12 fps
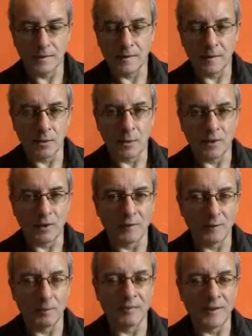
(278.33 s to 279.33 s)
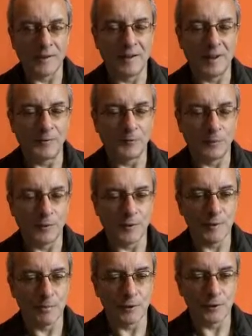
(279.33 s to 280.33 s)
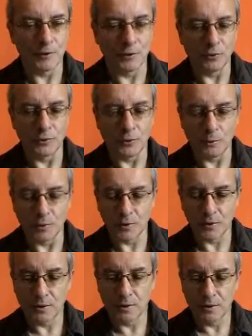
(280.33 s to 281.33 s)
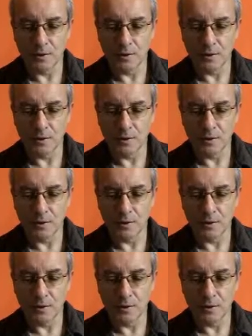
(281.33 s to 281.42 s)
This is why you have to be very careful with spiritual groups.